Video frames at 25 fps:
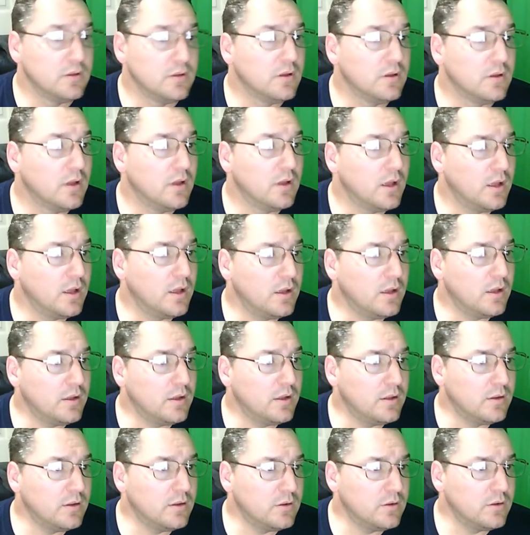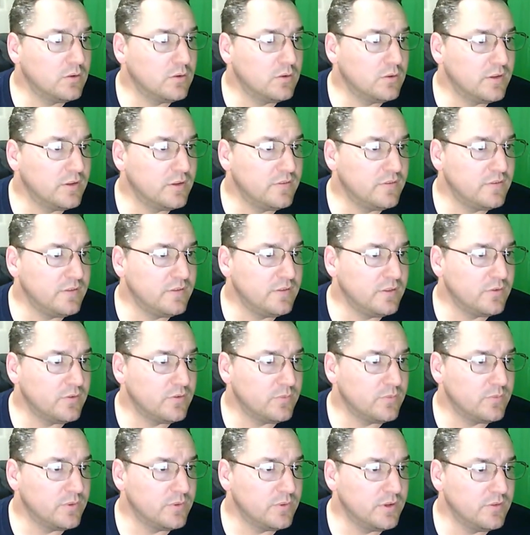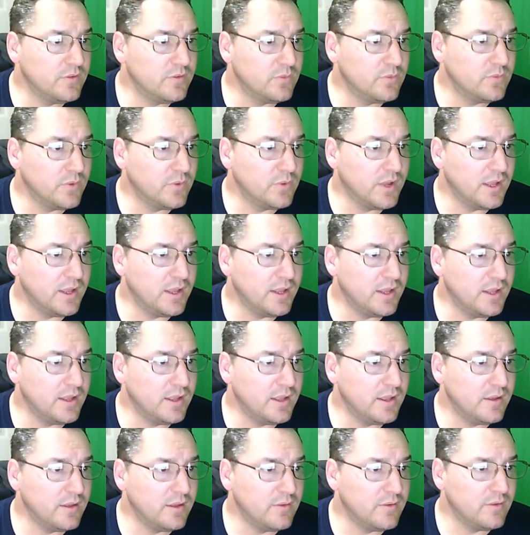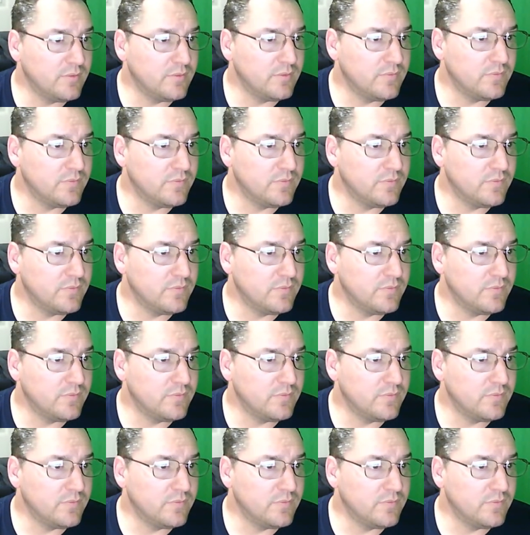Oh, let's see. This one is the one I have.